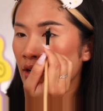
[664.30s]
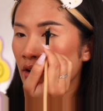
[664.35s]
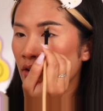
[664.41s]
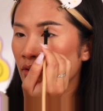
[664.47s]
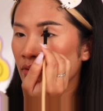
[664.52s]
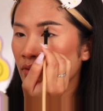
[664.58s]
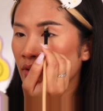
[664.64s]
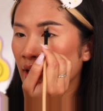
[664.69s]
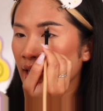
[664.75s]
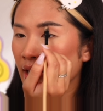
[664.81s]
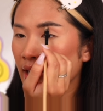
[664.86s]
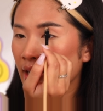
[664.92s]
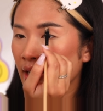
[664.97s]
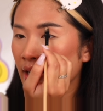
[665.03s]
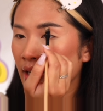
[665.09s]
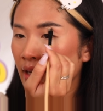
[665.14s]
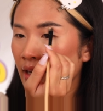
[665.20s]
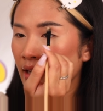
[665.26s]
off right
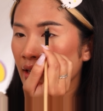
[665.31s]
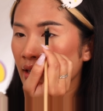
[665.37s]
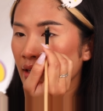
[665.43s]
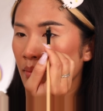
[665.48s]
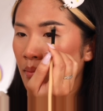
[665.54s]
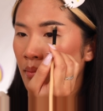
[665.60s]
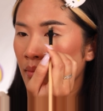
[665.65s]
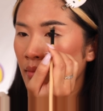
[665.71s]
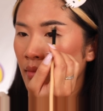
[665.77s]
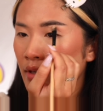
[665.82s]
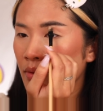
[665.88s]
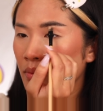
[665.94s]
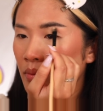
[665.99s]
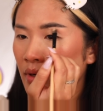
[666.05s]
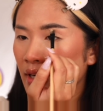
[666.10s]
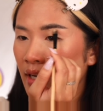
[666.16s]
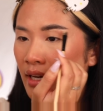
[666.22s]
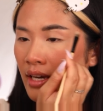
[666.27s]
here,
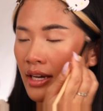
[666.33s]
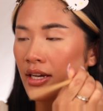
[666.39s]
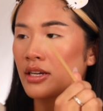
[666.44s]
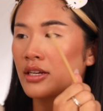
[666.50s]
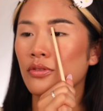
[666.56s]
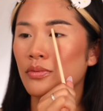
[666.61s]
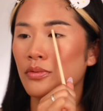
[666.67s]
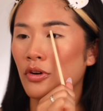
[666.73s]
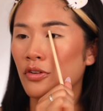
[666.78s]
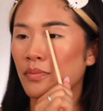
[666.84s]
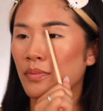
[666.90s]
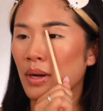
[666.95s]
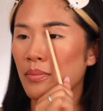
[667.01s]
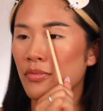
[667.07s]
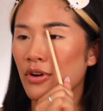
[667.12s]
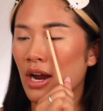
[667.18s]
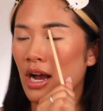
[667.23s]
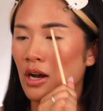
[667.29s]
midway of
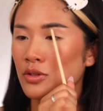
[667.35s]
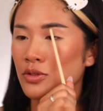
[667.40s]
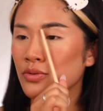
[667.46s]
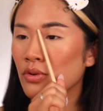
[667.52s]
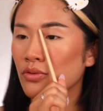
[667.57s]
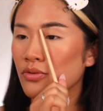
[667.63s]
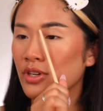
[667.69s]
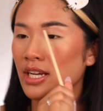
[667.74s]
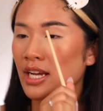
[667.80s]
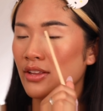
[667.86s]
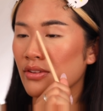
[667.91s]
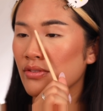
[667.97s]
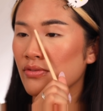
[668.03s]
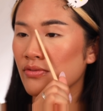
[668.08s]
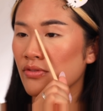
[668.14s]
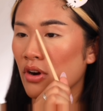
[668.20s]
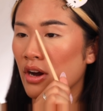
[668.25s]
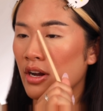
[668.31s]
my brows, not really at the
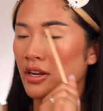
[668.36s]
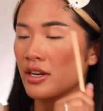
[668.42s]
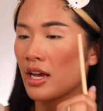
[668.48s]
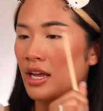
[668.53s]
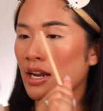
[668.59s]
front.